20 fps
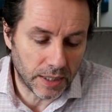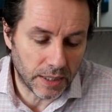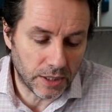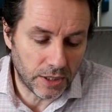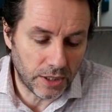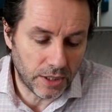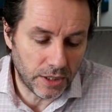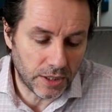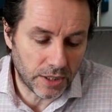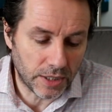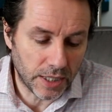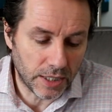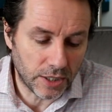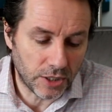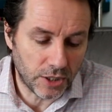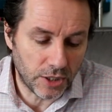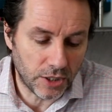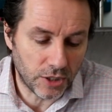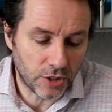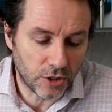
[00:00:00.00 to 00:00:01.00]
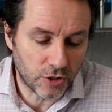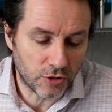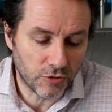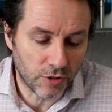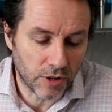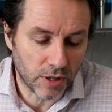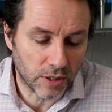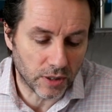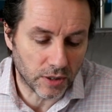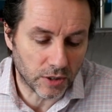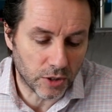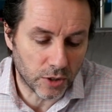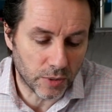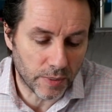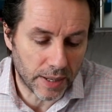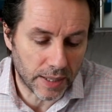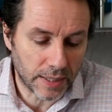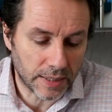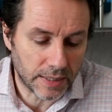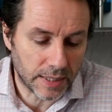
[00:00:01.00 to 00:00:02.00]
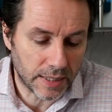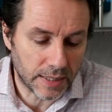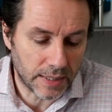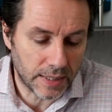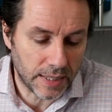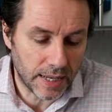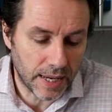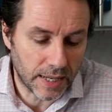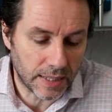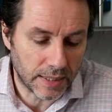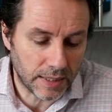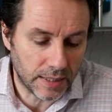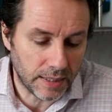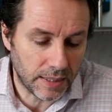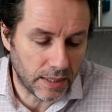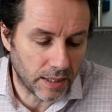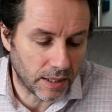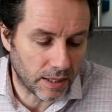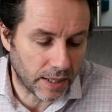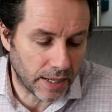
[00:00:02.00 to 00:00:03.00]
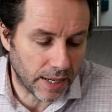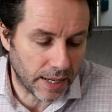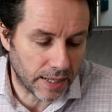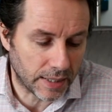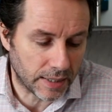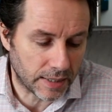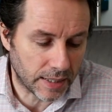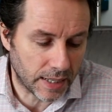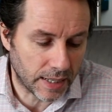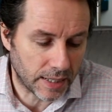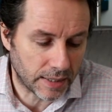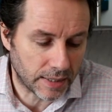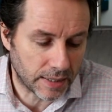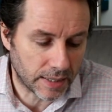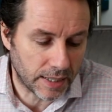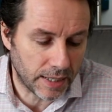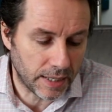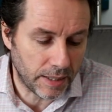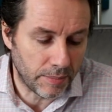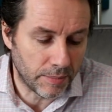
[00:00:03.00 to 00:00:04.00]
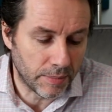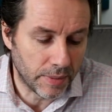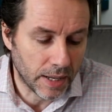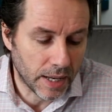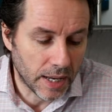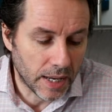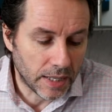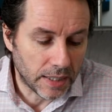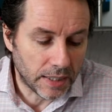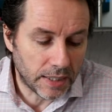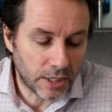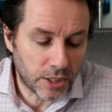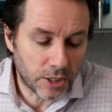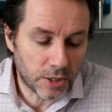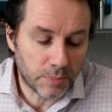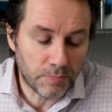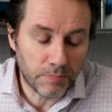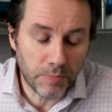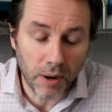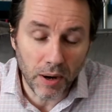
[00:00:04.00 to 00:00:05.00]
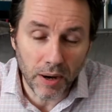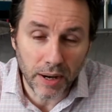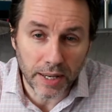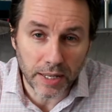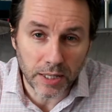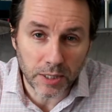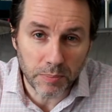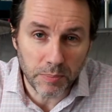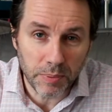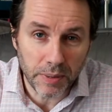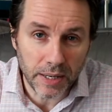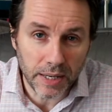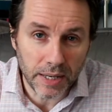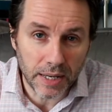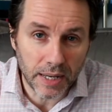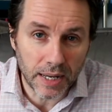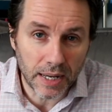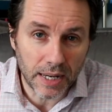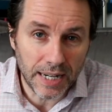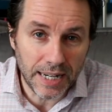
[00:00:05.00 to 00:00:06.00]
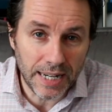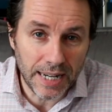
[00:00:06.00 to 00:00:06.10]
and she says she struggled to access the SEISS scheme despite being